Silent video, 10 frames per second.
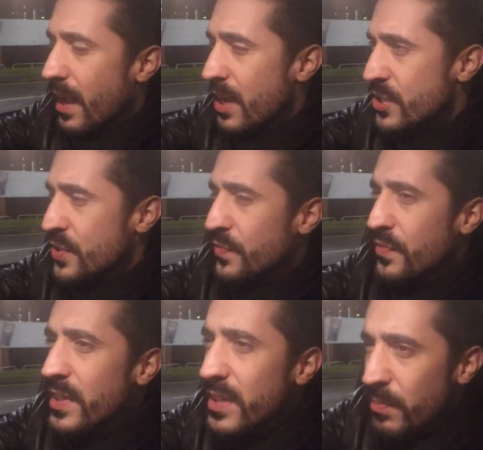I just
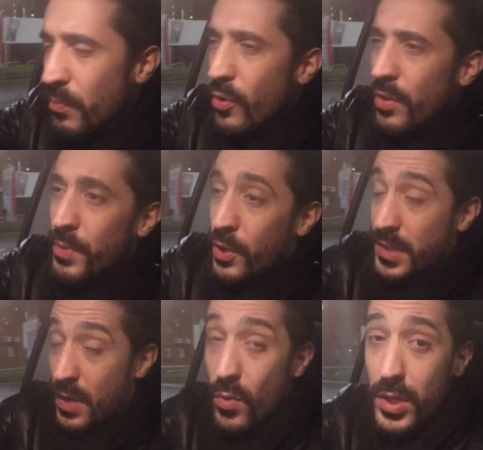feel it more
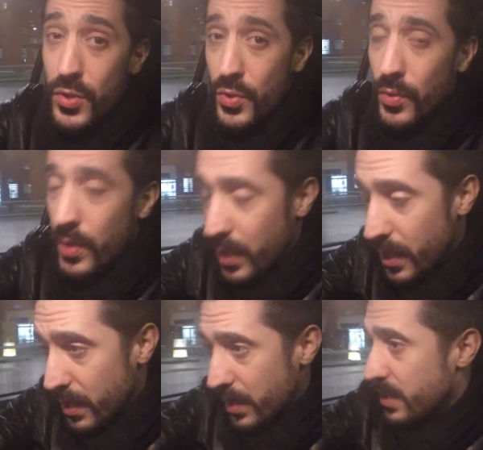because I want to.
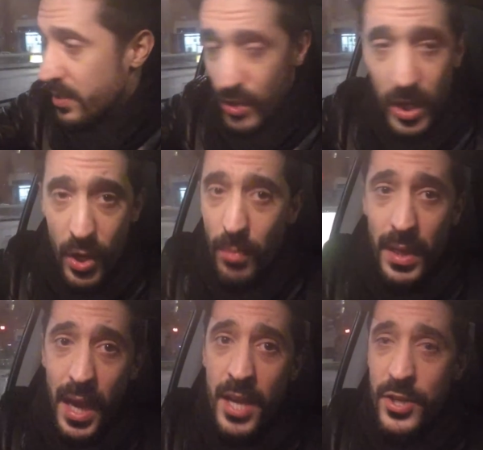It's not an
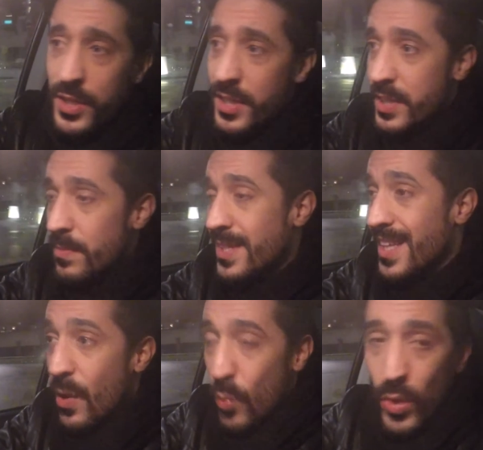obligation, it's something
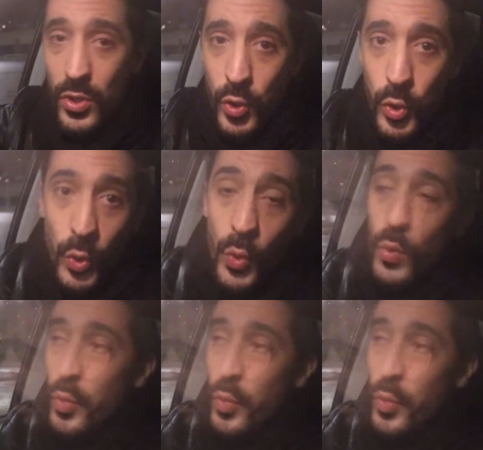that I want to do.